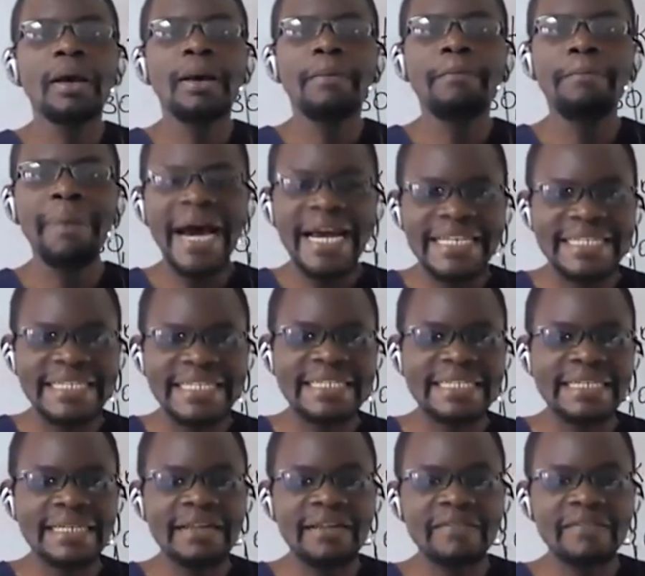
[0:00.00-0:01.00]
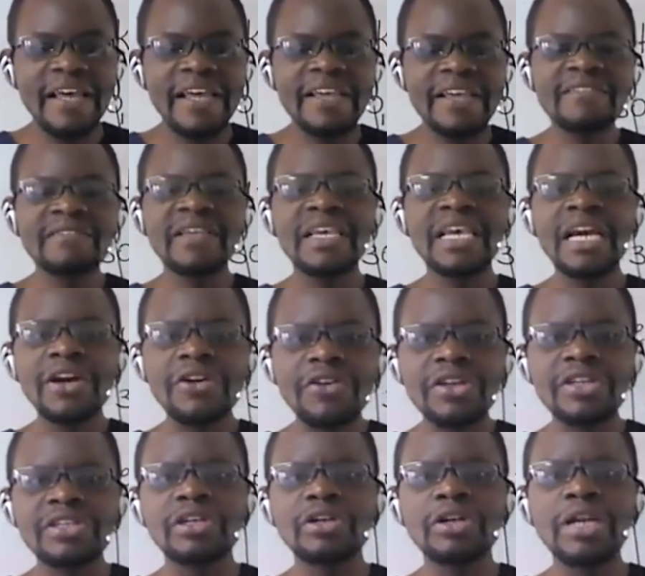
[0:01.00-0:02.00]
but this
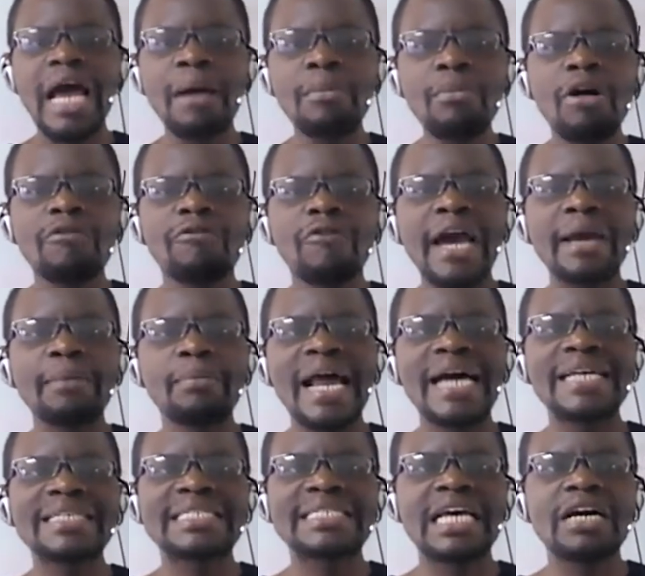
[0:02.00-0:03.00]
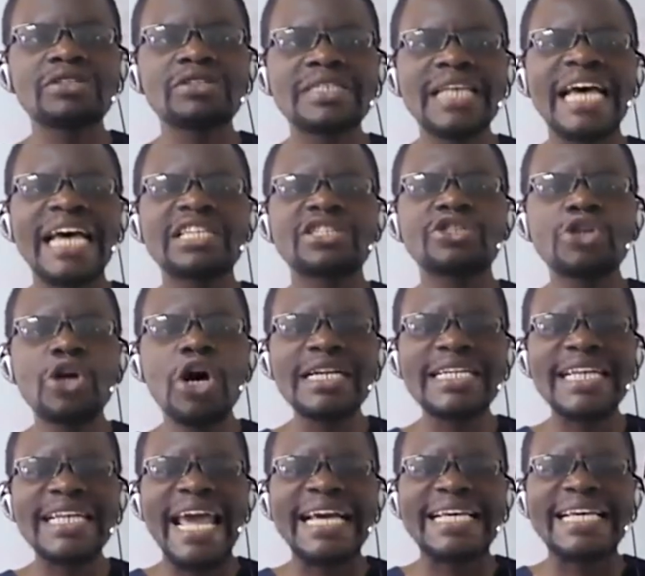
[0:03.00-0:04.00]
increase in number of white blood cells does
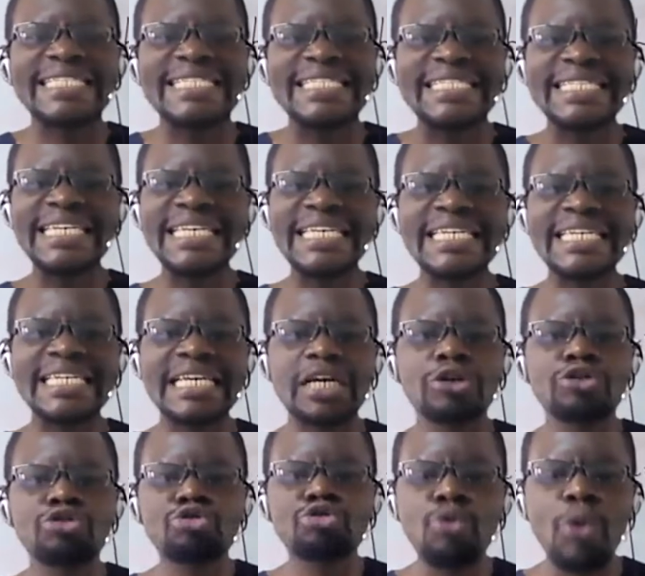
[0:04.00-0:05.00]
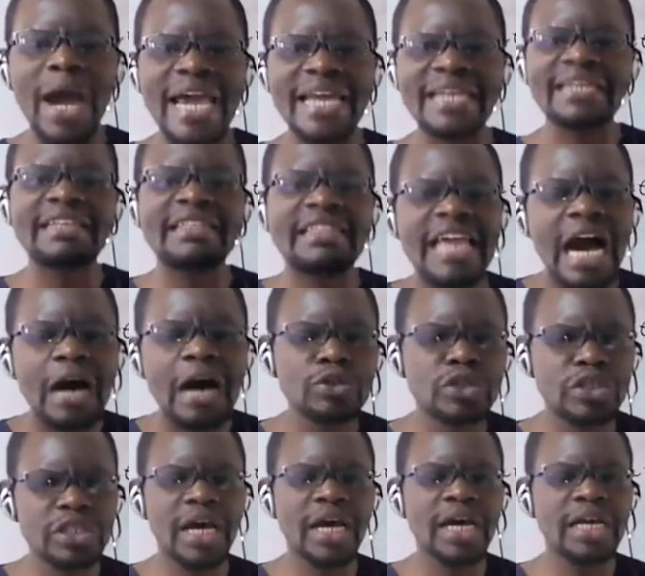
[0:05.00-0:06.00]
not exceed
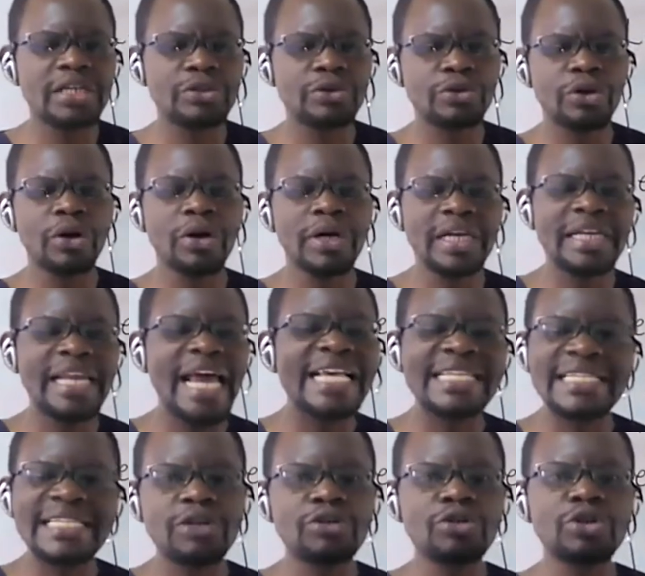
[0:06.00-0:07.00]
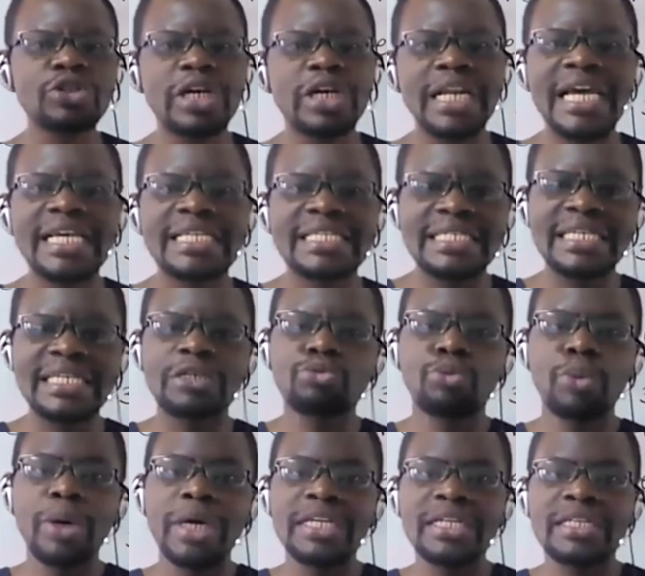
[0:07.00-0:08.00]
20,000, it doesn't usually exceed
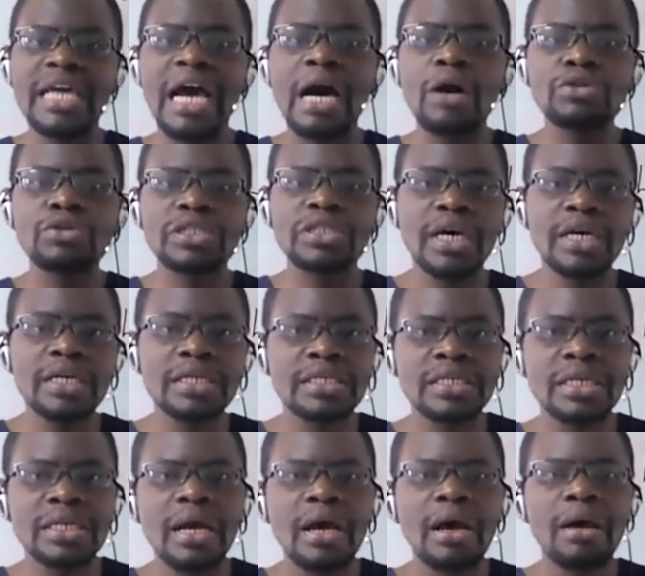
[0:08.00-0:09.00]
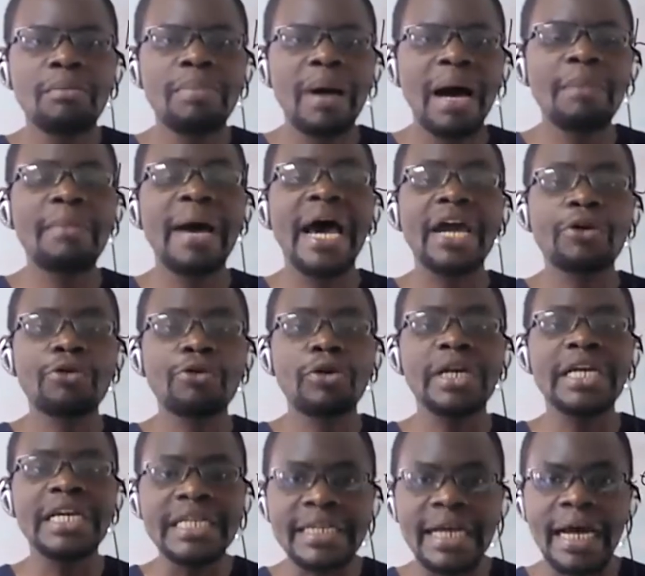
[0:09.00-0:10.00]
20,000 per
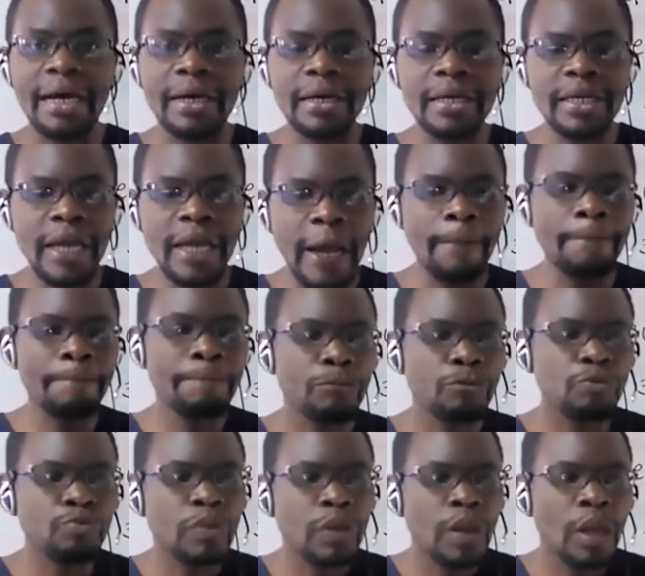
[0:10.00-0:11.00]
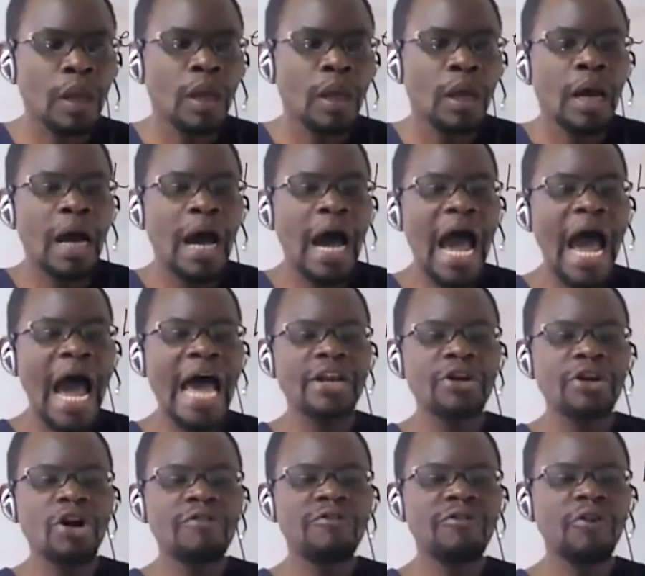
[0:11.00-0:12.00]
microliter, yeah?
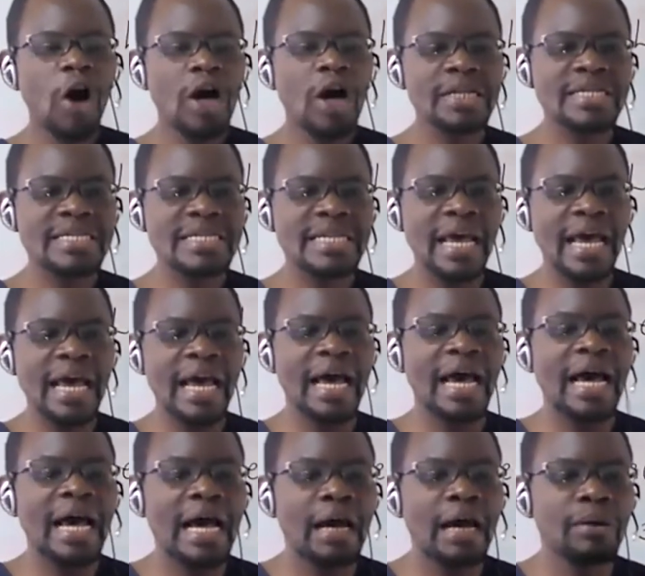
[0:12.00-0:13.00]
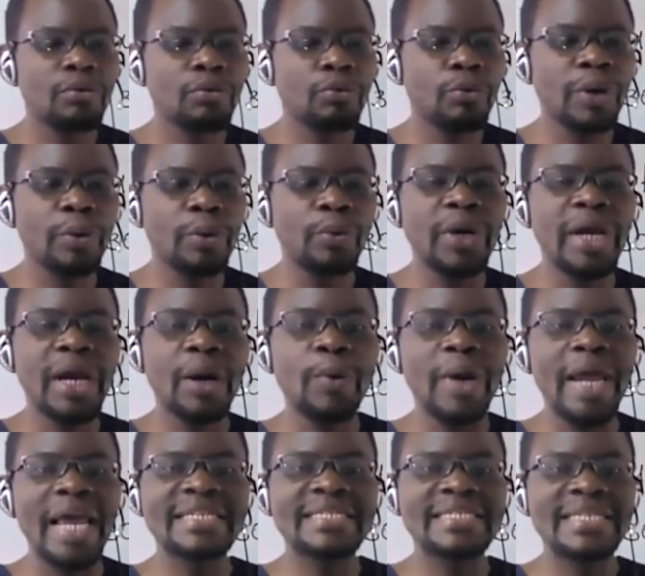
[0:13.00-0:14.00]
And of course,
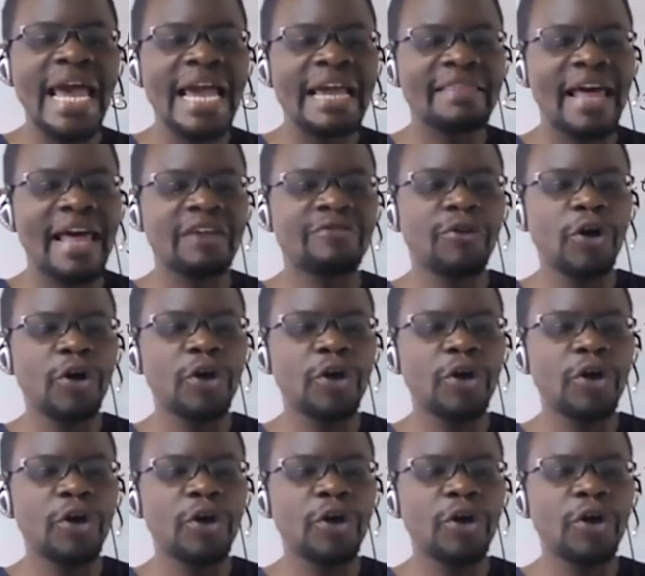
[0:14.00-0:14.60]
we are saying that for